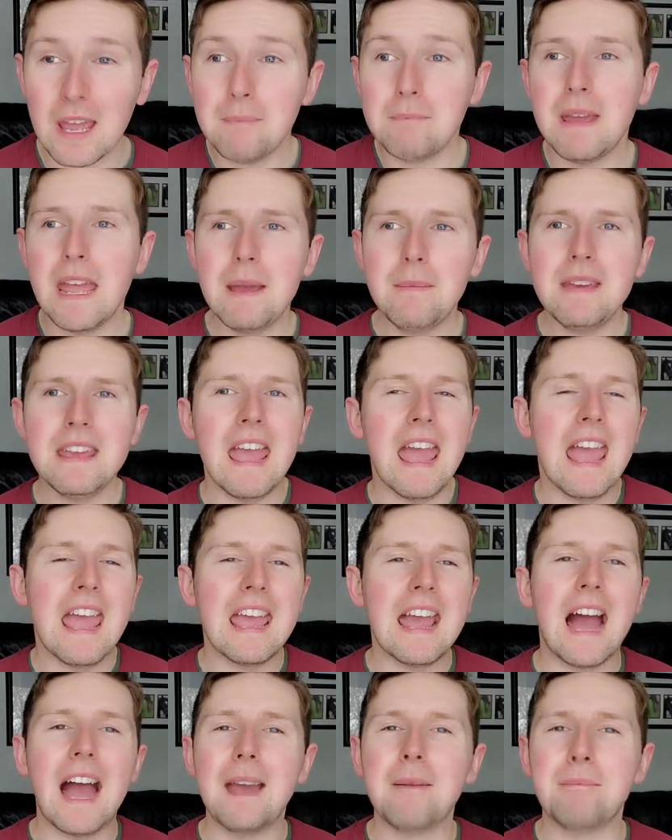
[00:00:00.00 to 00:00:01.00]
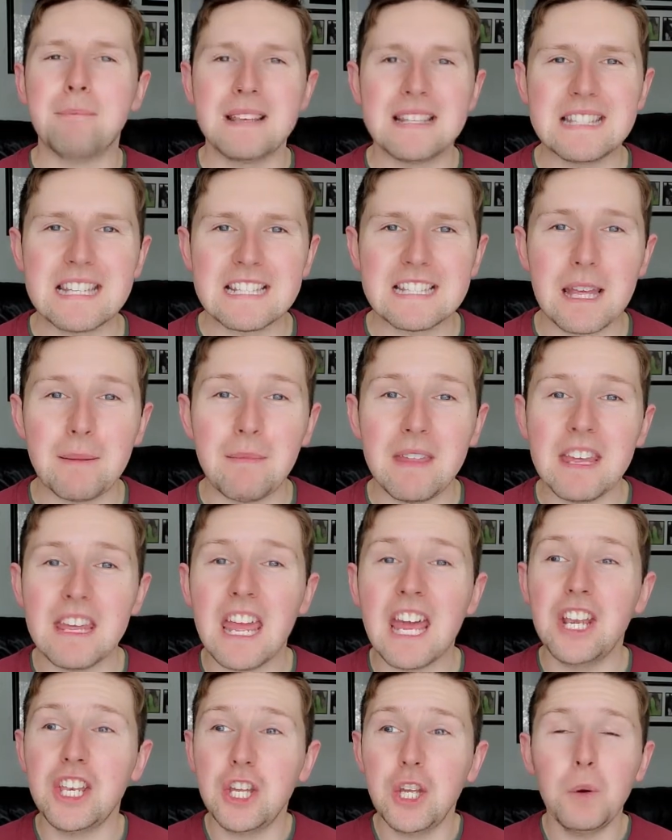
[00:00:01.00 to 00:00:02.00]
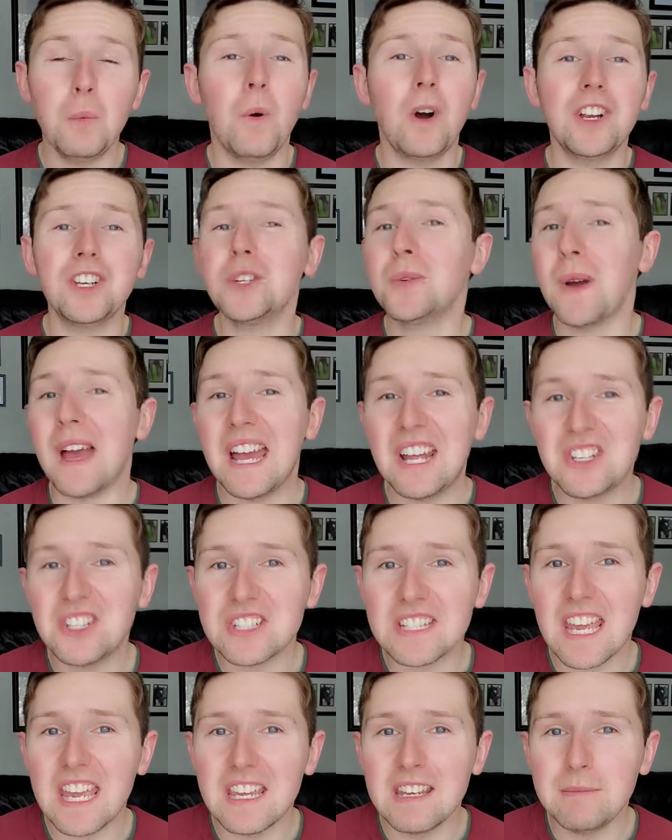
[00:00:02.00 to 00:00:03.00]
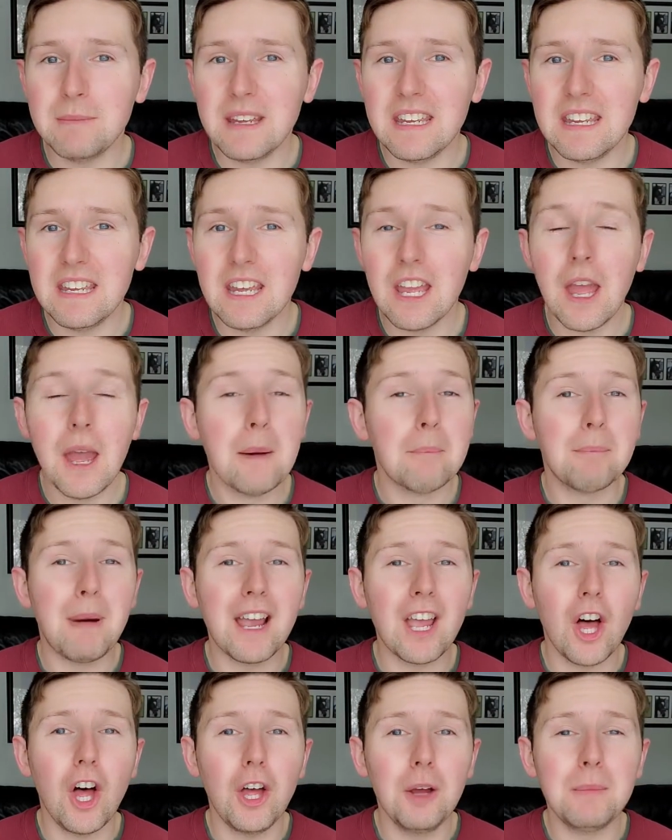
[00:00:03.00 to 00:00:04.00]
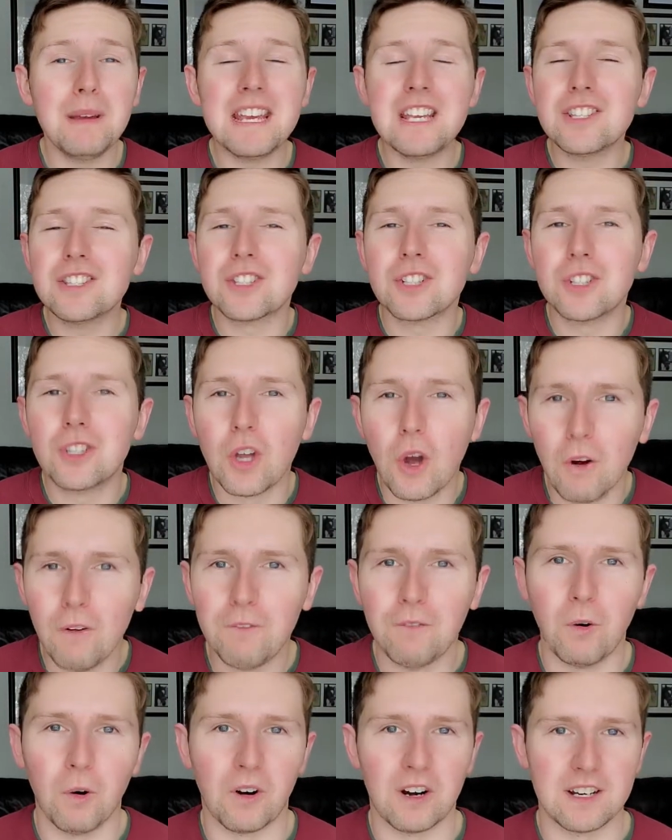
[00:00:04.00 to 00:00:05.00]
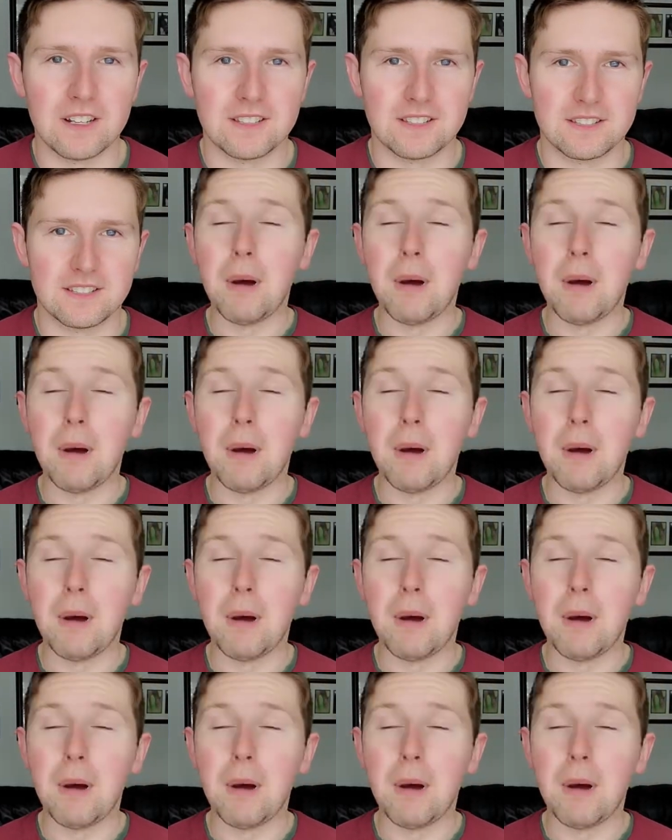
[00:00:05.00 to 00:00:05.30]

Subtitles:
And maybe, hey, I'm missing something and you want to educate me, by all means, go for it.